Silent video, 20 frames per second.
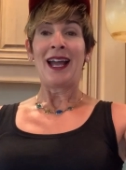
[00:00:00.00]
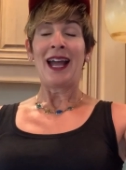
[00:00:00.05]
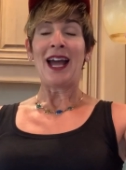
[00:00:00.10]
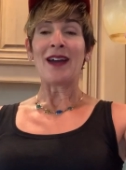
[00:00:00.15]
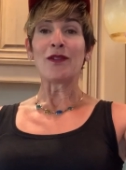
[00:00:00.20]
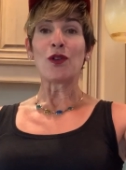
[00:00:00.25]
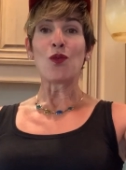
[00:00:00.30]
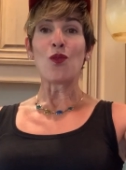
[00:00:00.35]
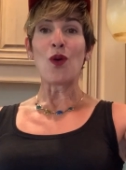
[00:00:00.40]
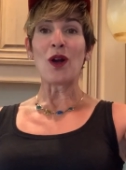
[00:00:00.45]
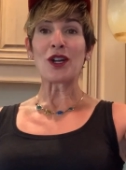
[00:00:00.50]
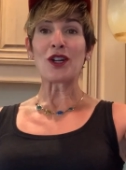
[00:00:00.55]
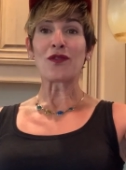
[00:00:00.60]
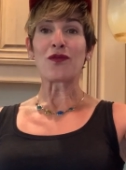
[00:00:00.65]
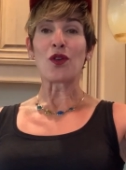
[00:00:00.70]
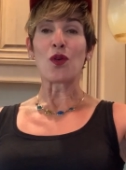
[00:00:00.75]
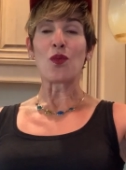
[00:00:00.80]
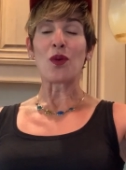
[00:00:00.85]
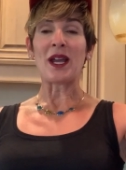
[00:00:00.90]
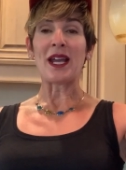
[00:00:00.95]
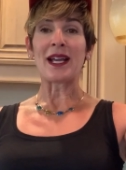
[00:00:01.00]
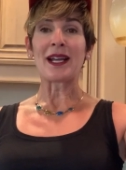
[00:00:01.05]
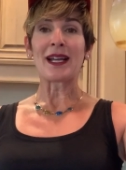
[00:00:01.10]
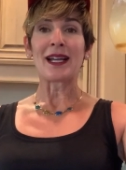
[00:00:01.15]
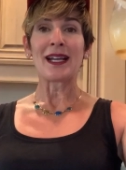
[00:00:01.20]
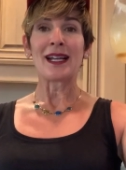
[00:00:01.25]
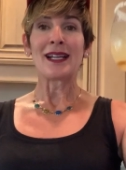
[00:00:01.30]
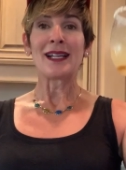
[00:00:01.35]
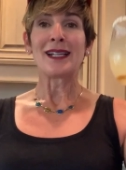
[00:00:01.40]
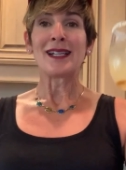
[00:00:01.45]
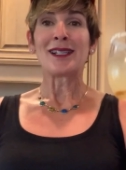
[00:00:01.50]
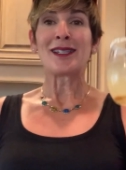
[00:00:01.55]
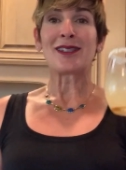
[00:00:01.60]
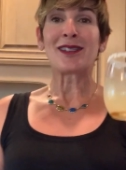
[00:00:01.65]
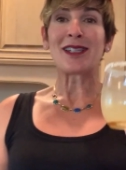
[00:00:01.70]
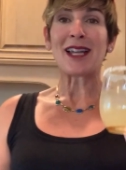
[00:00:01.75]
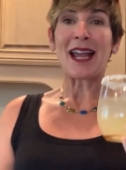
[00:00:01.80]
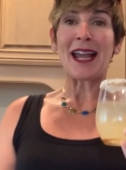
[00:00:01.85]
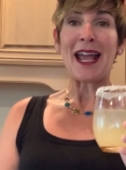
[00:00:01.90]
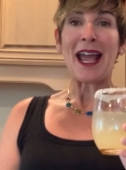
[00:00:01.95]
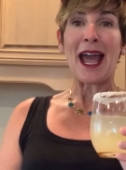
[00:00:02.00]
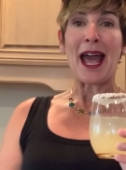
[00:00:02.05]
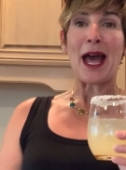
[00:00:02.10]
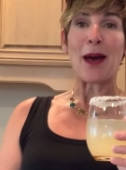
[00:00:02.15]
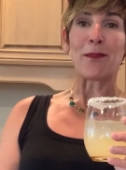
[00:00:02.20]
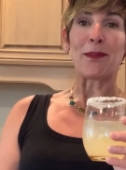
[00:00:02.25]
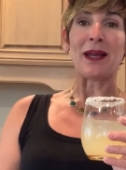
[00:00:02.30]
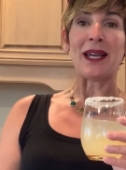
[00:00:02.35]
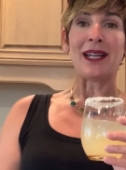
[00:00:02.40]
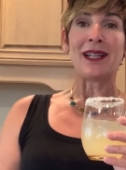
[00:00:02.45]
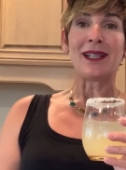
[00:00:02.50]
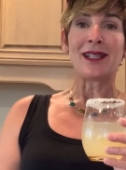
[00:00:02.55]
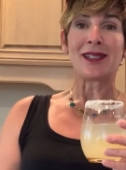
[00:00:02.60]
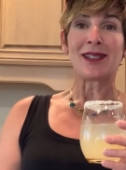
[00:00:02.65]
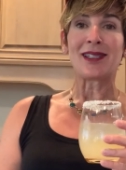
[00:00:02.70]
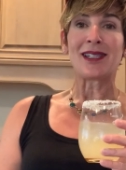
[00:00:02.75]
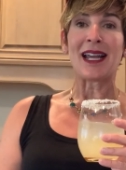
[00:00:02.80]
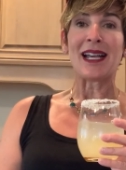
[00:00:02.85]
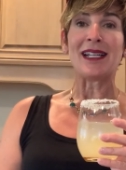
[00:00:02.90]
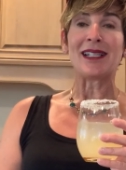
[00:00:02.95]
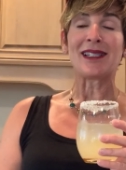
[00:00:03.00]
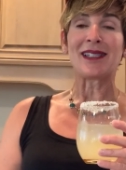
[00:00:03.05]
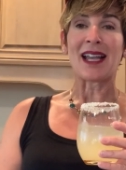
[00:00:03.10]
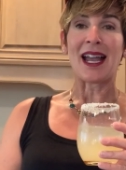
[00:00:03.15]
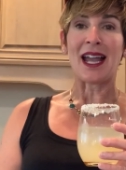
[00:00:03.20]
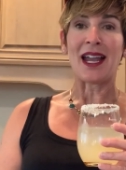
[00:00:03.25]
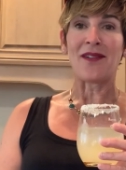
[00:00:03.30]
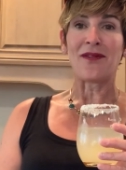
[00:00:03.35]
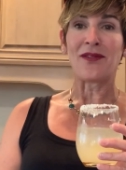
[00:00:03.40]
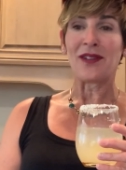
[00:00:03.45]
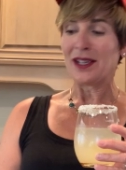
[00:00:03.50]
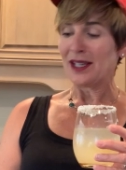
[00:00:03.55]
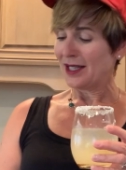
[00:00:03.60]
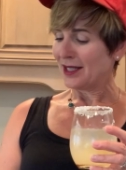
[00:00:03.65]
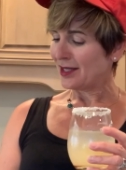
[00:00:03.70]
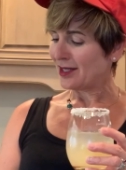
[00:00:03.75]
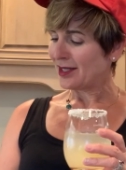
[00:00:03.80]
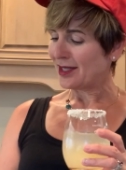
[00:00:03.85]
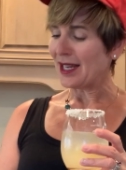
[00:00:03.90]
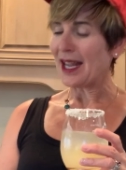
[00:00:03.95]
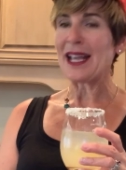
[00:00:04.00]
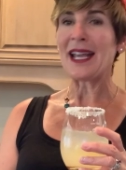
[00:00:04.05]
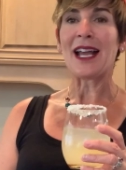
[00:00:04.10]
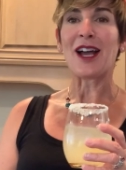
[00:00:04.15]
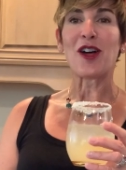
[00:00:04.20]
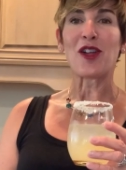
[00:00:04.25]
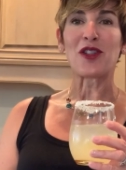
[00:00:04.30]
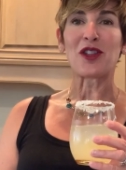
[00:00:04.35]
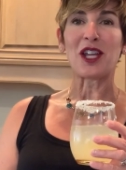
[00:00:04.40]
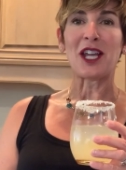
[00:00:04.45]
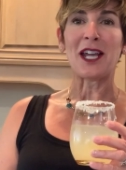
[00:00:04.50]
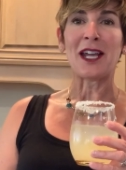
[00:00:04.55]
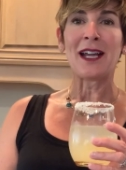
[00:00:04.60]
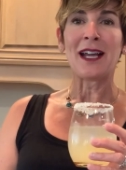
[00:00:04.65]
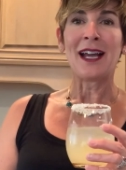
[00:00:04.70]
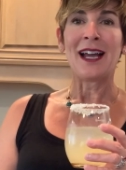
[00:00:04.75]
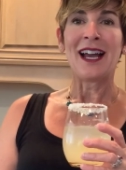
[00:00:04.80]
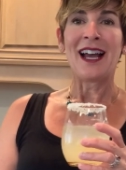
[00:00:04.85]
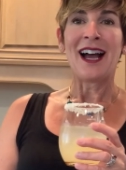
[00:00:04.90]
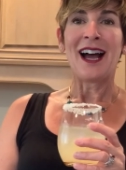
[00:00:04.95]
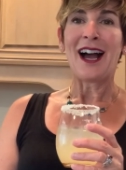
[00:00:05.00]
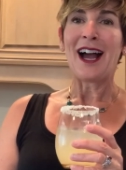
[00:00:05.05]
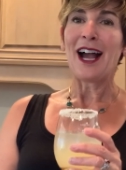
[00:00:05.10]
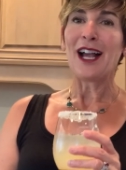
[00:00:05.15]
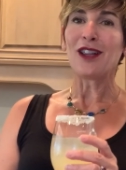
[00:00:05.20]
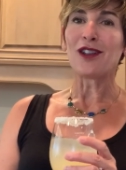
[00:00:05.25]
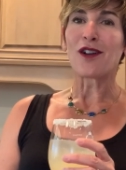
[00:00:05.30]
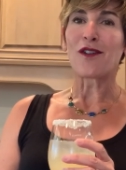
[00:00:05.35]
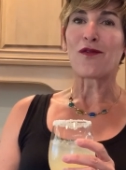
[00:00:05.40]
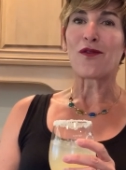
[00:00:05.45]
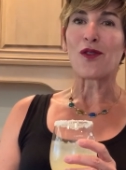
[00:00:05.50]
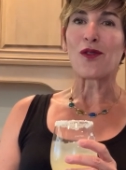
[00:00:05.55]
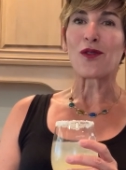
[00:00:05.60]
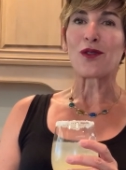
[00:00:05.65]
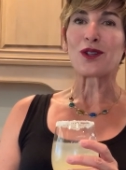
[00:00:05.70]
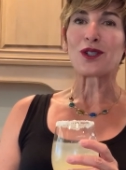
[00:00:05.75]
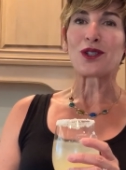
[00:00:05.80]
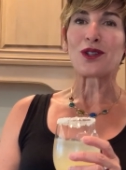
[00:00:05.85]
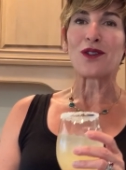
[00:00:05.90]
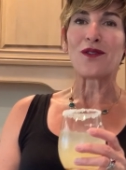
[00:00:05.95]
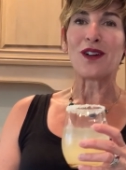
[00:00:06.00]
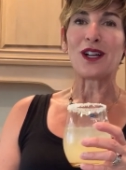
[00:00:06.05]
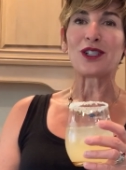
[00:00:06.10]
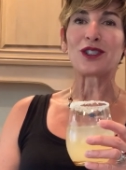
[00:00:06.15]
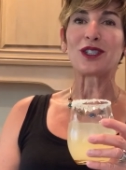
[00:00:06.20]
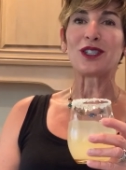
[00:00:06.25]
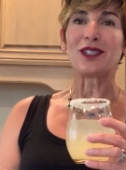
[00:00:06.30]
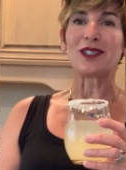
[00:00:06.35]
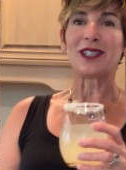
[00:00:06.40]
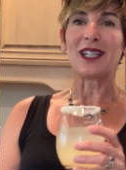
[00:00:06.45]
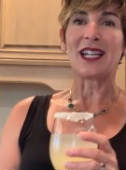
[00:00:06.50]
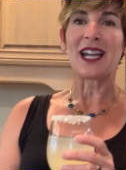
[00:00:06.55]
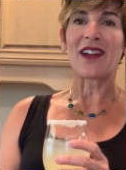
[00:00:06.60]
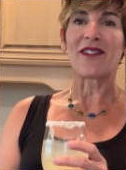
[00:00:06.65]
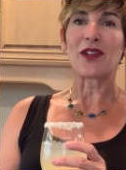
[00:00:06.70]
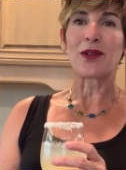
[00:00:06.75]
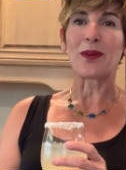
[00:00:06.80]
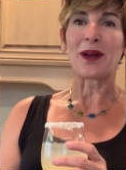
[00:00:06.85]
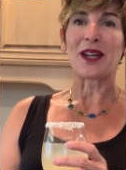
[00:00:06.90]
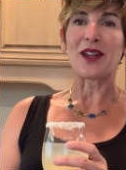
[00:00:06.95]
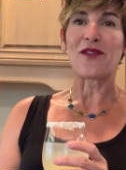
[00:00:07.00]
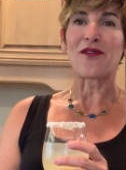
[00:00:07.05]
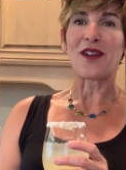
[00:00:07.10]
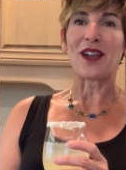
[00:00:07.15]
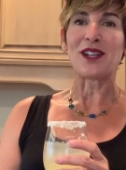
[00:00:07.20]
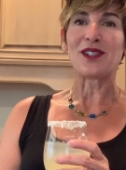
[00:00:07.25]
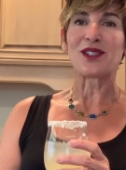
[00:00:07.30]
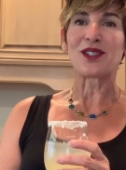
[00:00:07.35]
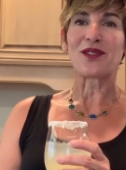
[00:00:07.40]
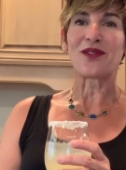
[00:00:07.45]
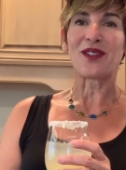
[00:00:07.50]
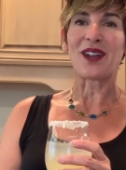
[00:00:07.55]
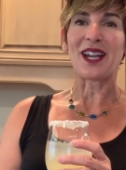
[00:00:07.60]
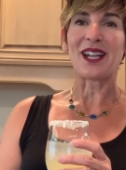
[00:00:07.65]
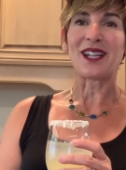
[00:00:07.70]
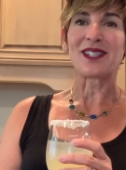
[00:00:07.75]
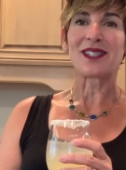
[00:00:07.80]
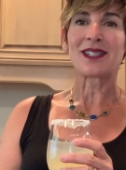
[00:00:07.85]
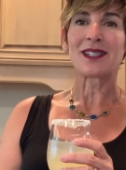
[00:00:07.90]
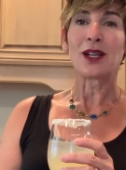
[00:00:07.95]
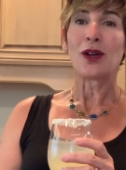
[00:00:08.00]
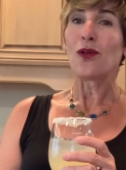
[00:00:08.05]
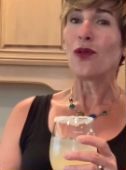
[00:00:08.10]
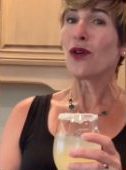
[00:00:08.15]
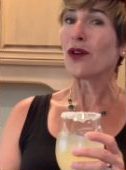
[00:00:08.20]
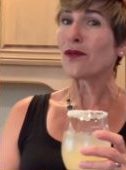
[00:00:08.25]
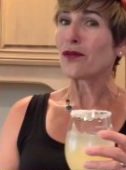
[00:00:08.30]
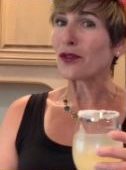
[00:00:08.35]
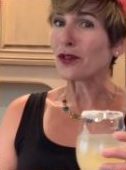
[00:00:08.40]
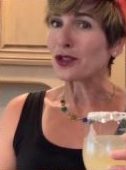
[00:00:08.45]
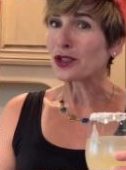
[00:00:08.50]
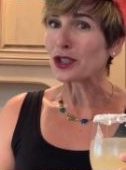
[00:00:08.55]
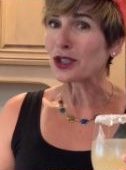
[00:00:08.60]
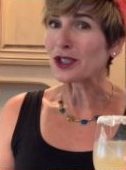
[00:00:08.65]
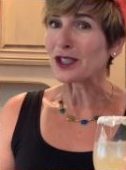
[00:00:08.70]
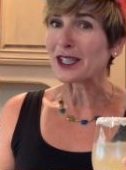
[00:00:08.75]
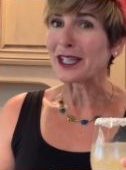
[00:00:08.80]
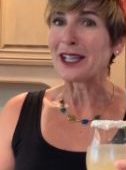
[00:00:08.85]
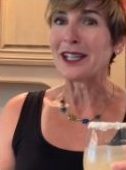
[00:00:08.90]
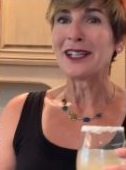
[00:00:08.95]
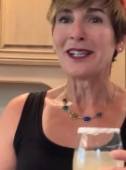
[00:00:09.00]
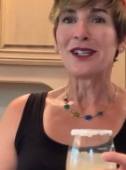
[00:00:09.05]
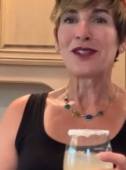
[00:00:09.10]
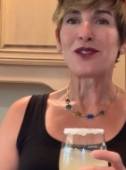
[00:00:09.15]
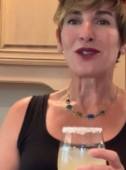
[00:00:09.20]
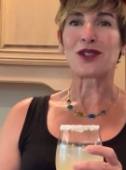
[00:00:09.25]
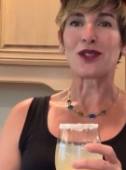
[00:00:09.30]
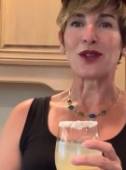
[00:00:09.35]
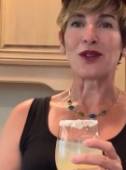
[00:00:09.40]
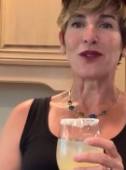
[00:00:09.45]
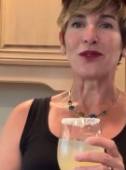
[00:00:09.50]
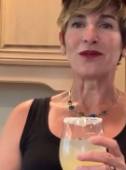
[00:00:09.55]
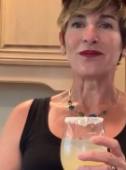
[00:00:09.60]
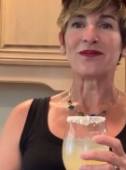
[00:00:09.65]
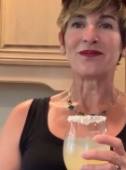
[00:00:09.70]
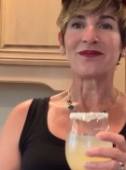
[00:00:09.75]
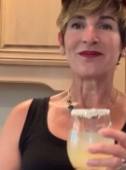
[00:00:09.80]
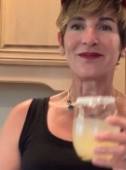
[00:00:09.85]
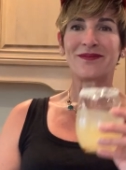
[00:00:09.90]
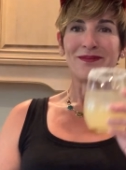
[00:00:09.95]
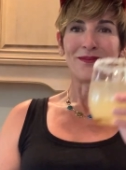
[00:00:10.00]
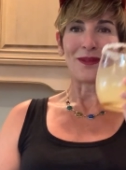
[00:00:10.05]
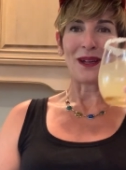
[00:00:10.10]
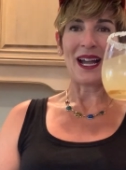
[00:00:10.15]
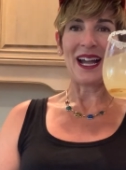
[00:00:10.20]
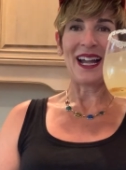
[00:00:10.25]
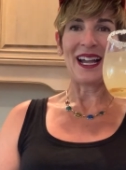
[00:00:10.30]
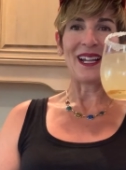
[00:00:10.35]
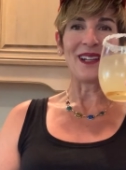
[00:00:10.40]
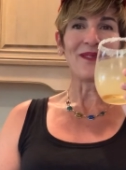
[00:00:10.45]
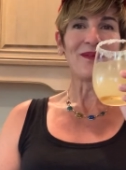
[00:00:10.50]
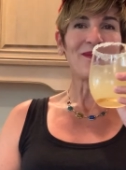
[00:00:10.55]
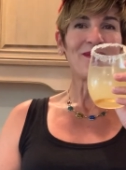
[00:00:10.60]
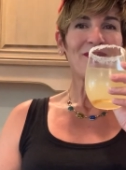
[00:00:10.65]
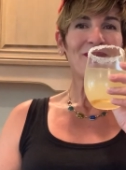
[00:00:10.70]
Have a wonderful week. Stay happy, stay safe, stay healthy. I look forward to eventually seeing everybody face to face or virtually soon. Bye.